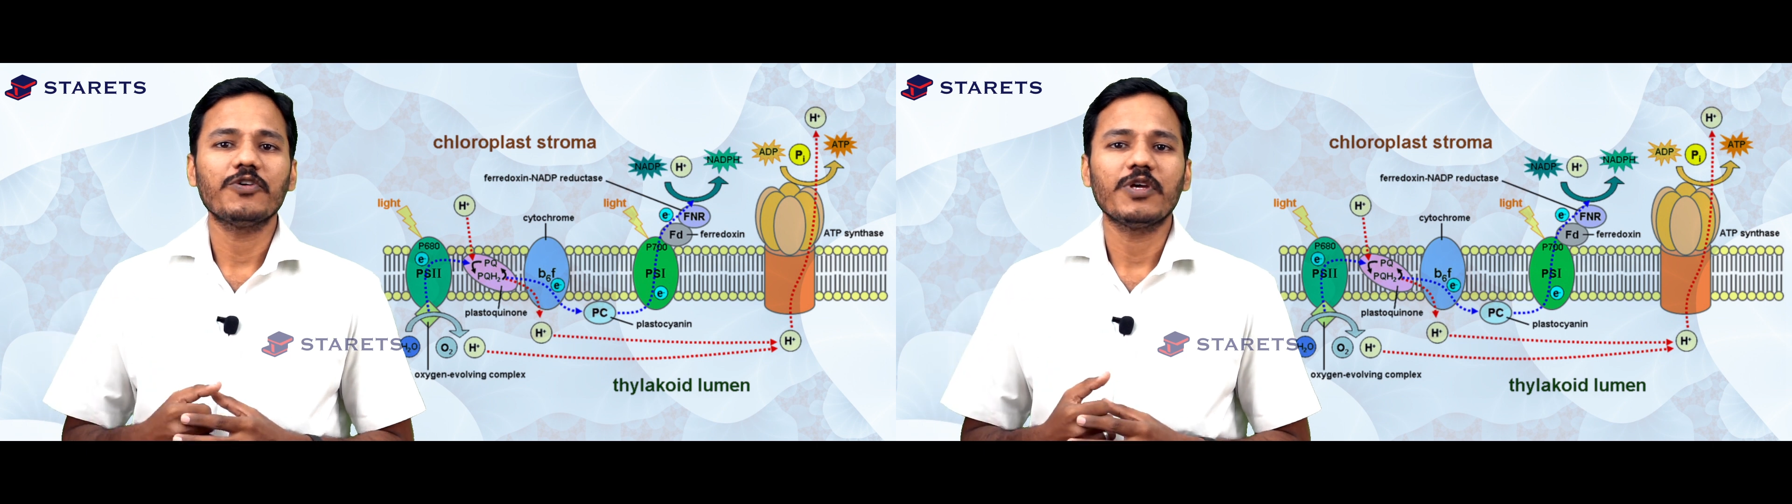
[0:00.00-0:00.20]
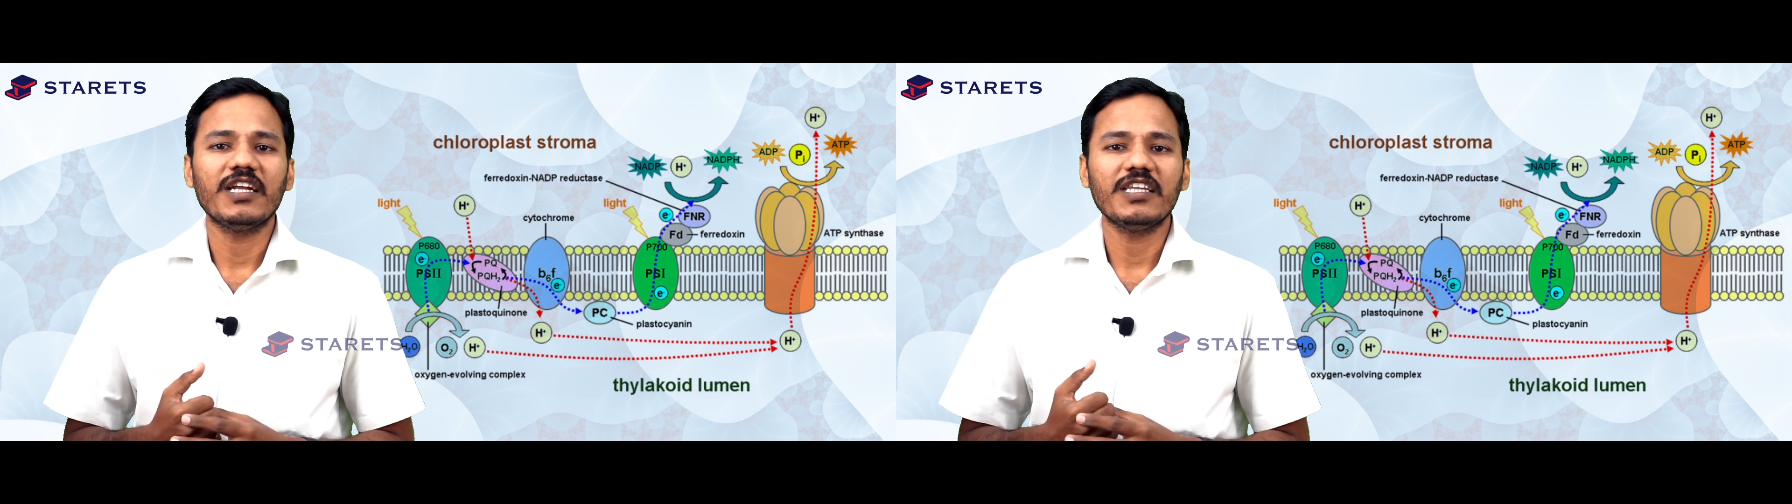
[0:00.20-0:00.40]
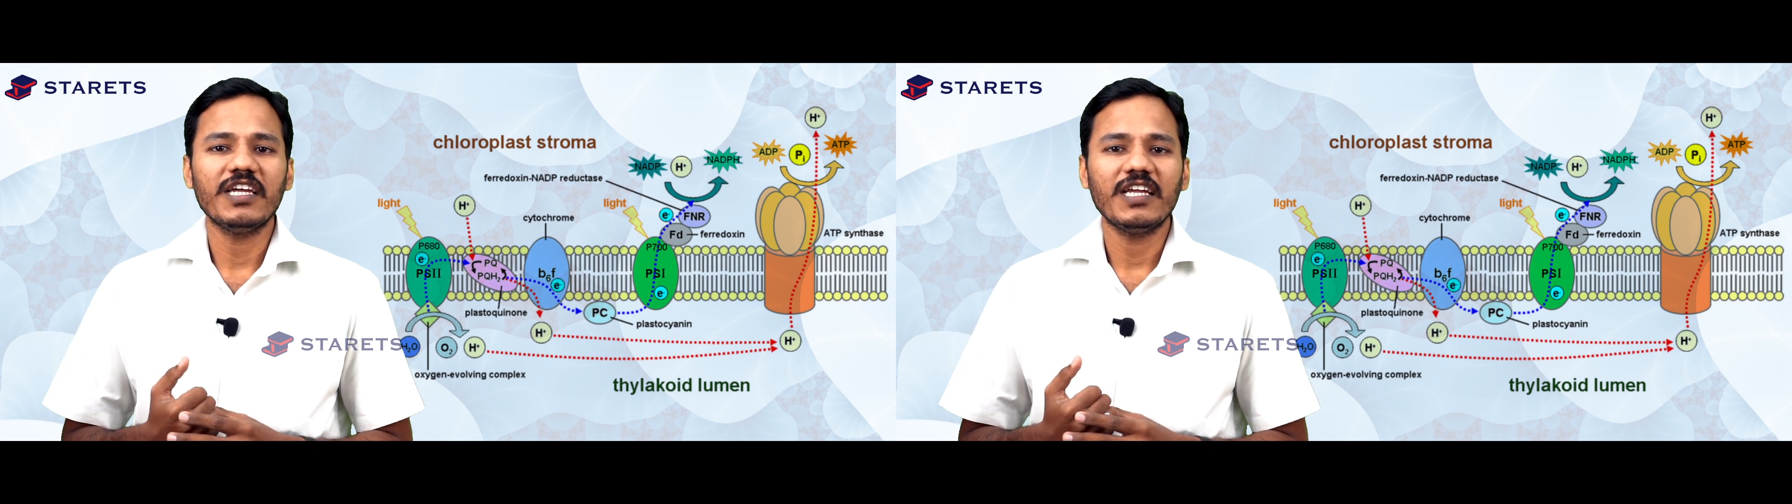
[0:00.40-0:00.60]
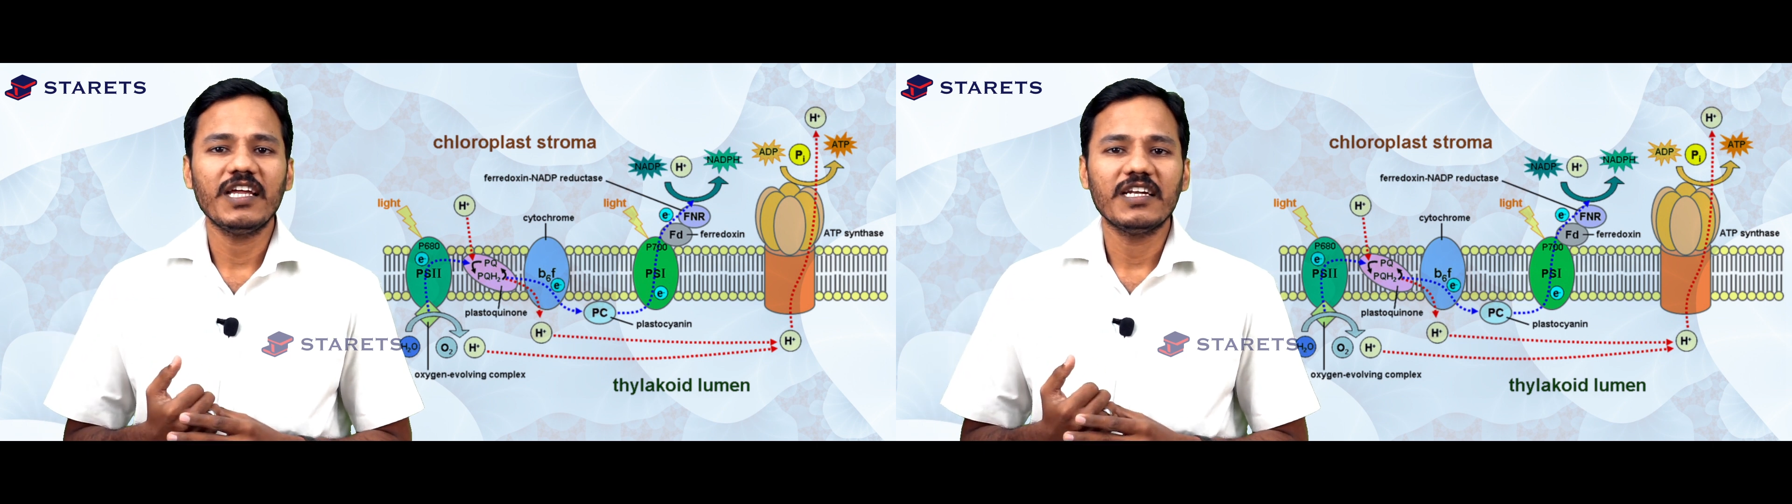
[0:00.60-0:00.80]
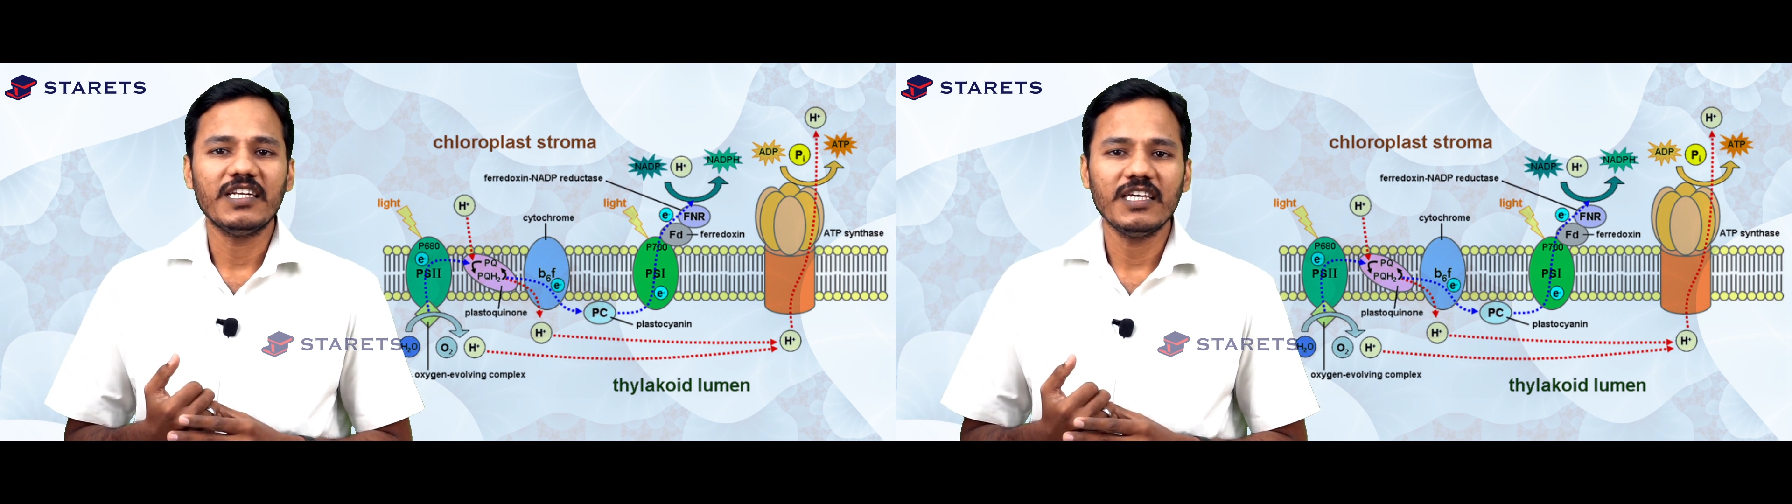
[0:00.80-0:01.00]

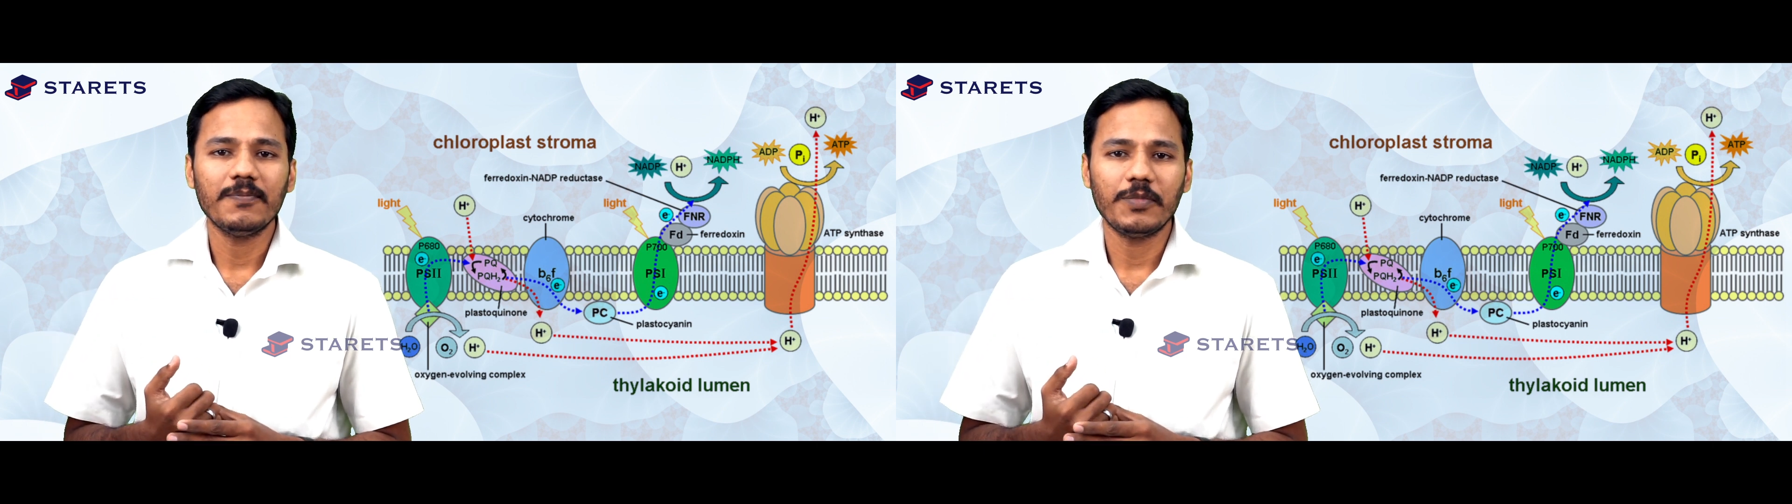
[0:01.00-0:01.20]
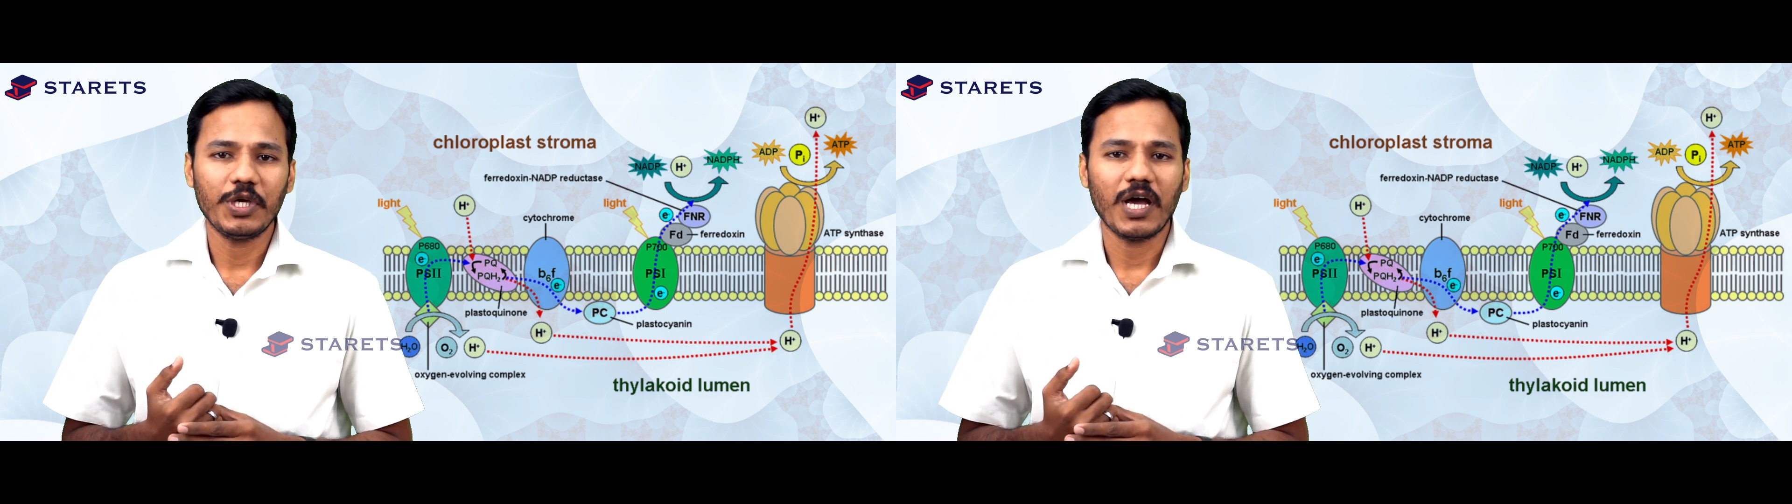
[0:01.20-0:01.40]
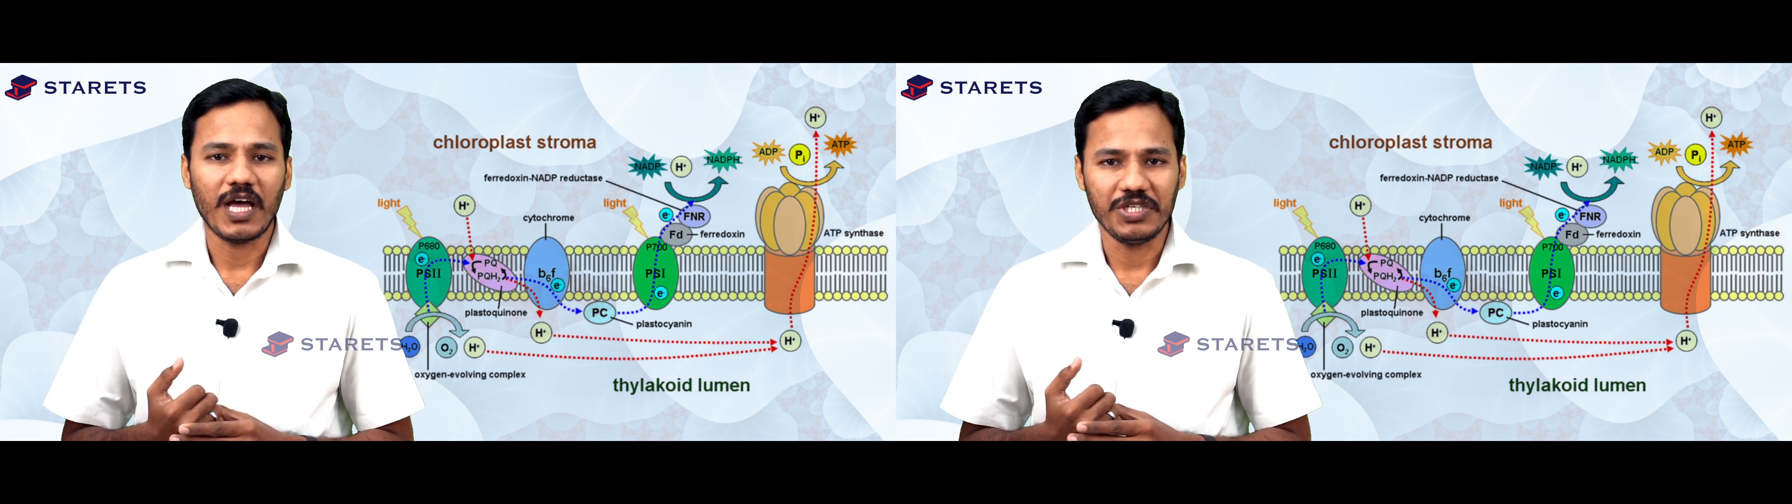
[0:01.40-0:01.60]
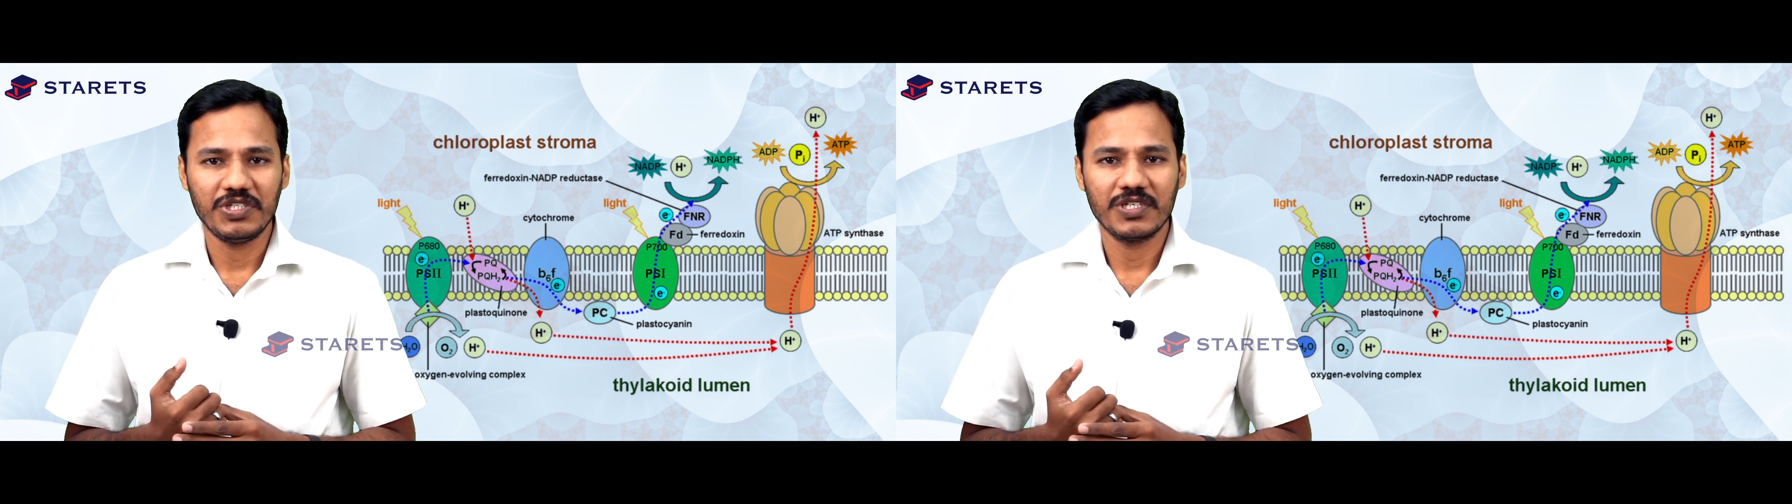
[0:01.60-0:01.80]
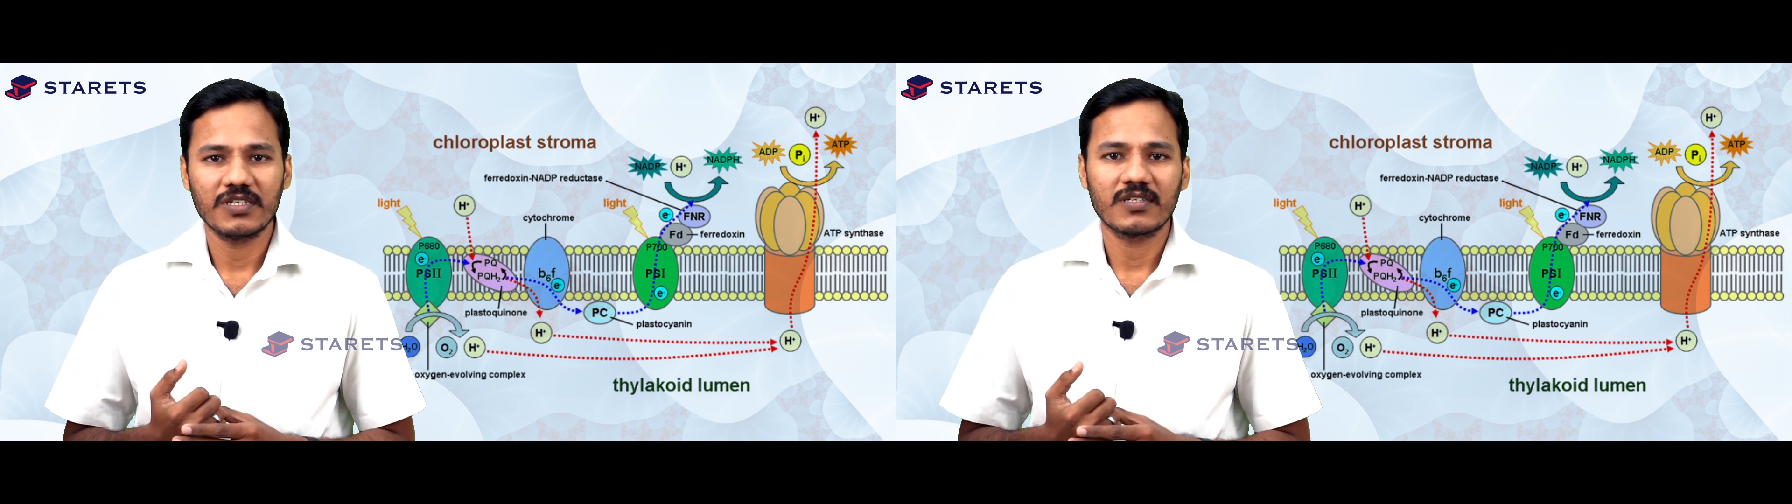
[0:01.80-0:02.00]

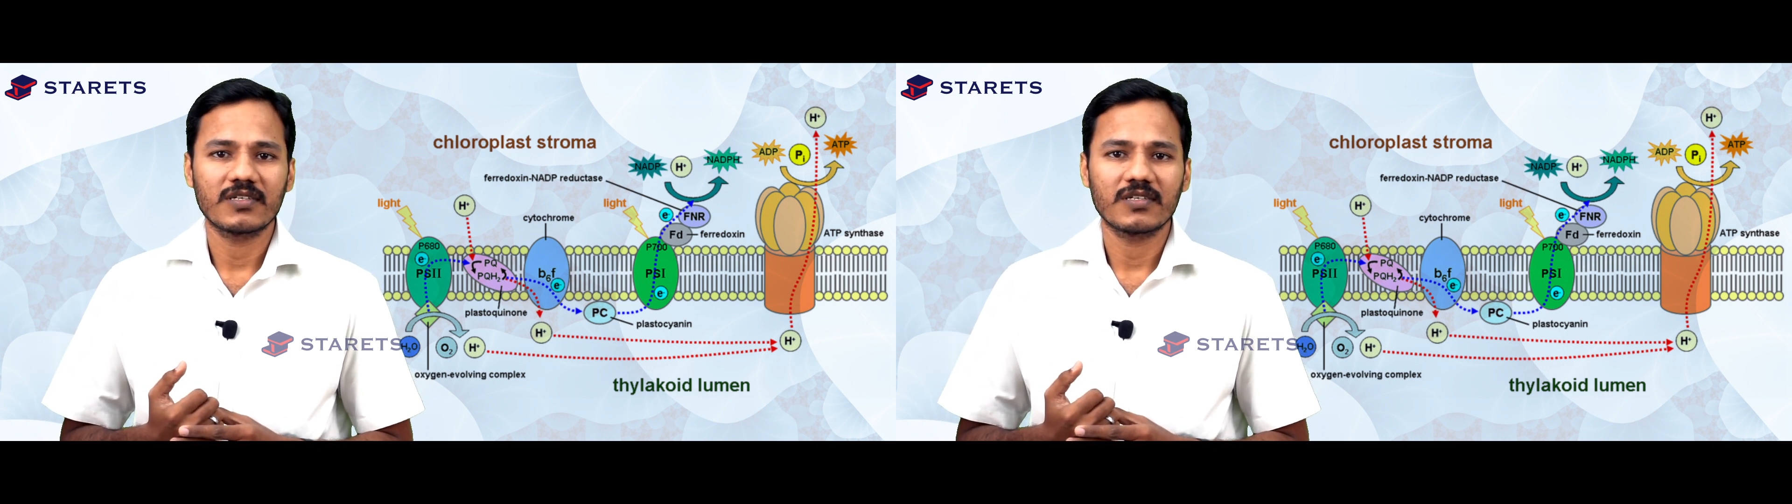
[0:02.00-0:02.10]
NADPH.